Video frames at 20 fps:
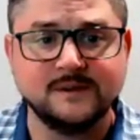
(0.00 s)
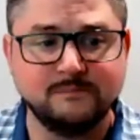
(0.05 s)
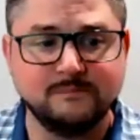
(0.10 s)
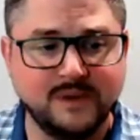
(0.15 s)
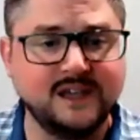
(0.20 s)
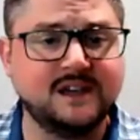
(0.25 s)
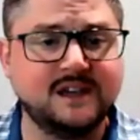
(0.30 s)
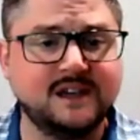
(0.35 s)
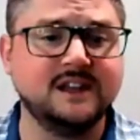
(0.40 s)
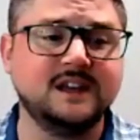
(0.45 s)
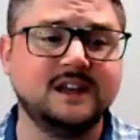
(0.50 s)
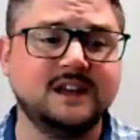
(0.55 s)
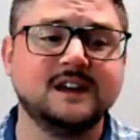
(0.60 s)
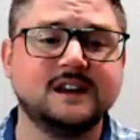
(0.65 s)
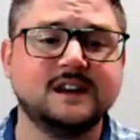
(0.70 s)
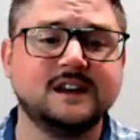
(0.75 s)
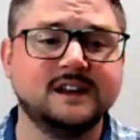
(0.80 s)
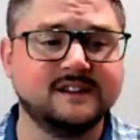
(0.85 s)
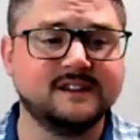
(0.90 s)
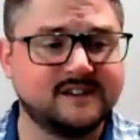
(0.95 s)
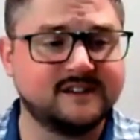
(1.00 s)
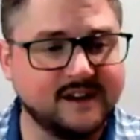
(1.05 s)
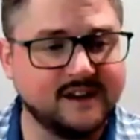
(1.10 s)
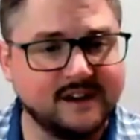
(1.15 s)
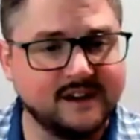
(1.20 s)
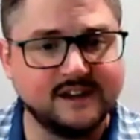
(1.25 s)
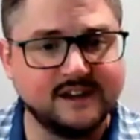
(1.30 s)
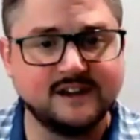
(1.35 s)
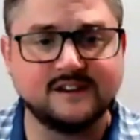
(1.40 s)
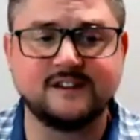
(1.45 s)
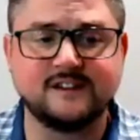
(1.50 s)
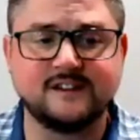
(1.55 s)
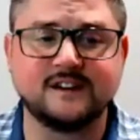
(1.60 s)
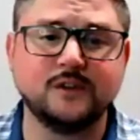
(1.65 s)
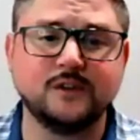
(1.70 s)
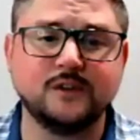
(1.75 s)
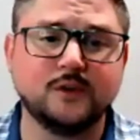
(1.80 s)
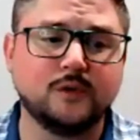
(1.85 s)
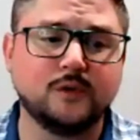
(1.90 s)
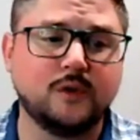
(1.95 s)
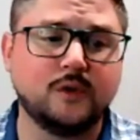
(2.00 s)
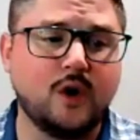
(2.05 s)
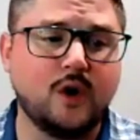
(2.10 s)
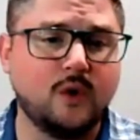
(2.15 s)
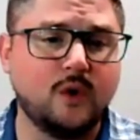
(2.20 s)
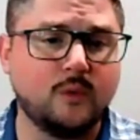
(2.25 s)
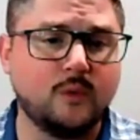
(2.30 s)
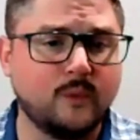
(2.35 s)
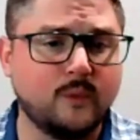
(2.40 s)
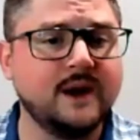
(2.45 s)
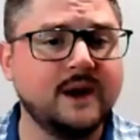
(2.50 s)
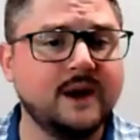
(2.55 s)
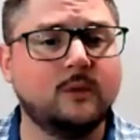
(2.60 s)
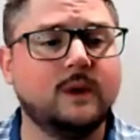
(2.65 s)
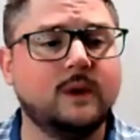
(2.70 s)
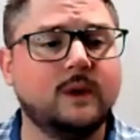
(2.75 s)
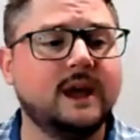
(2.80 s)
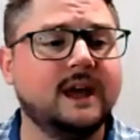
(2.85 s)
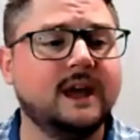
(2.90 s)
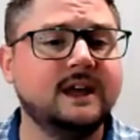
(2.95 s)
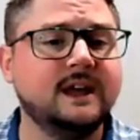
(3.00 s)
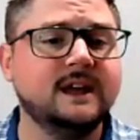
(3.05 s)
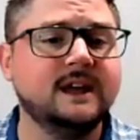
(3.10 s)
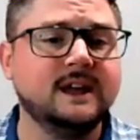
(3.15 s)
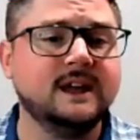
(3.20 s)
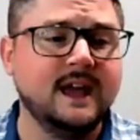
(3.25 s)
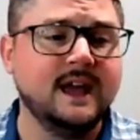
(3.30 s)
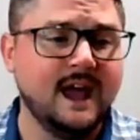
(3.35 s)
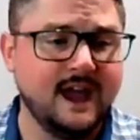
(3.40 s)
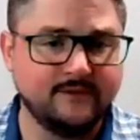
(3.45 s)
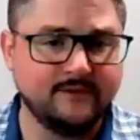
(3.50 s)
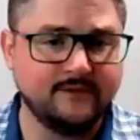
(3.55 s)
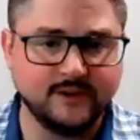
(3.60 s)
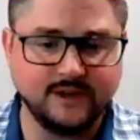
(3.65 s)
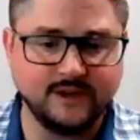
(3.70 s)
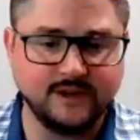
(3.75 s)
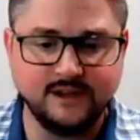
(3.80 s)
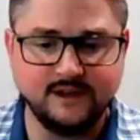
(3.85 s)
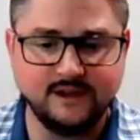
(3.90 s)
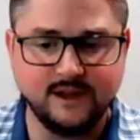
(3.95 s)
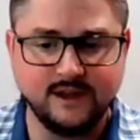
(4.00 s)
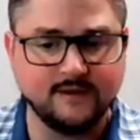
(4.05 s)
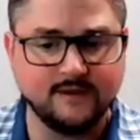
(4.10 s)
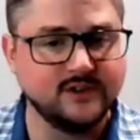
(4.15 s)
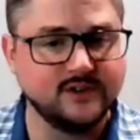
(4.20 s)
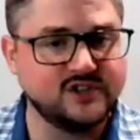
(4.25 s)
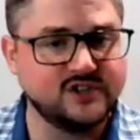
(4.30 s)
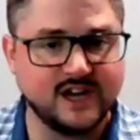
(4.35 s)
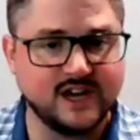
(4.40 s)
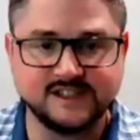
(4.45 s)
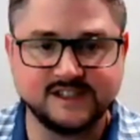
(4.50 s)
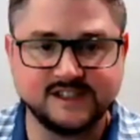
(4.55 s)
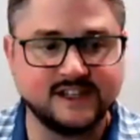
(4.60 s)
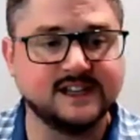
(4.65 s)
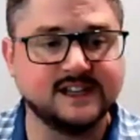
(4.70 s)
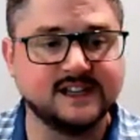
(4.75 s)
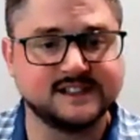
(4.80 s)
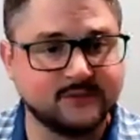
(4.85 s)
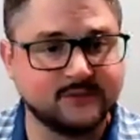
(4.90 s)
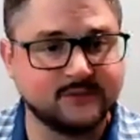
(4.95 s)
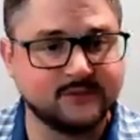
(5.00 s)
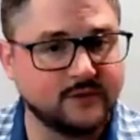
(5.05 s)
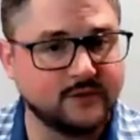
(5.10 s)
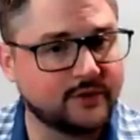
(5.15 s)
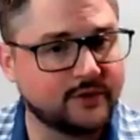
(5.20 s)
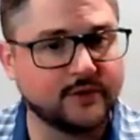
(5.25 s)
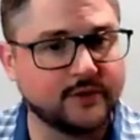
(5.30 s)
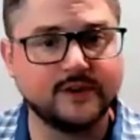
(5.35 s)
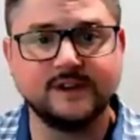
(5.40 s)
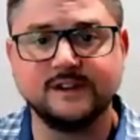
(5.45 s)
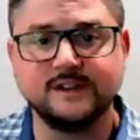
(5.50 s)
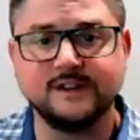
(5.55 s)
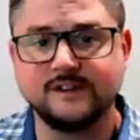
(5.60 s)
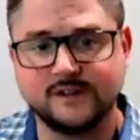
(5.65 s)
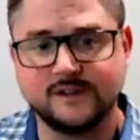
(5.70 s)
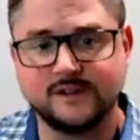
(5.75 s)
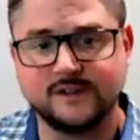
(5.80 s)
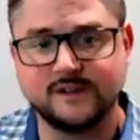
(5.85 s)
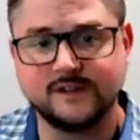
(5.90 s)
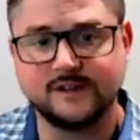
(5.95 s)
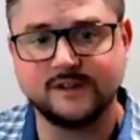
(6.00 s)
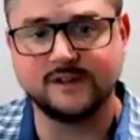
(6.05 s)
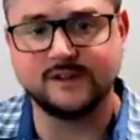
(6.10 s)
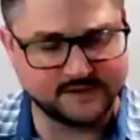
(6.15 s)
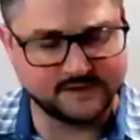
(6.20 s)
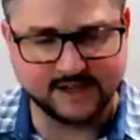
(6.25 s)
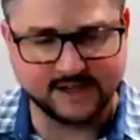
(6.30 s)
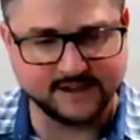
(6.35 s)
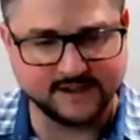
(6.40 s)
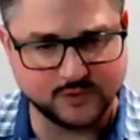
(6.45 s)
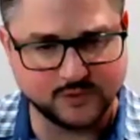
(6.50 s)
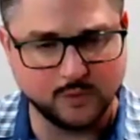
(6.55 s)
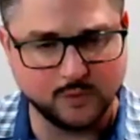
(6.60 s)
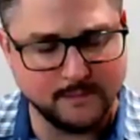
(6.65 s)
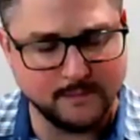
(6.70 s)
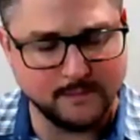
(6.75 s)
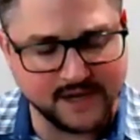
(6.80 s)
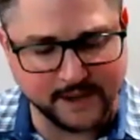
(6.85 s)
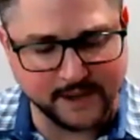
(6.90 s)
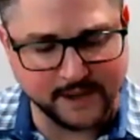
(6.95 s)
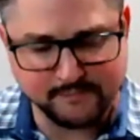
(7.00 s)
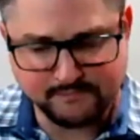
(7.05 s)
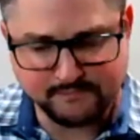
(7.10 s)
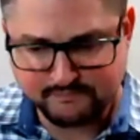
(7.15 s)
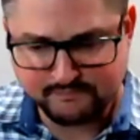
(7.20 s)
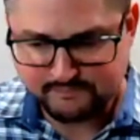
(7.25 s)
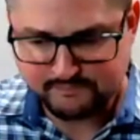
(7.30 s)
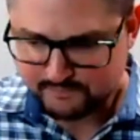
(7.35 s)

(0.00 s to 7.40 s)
beaconing in and sending a signal right away, every chance it gets, every 30 seconds to a minute.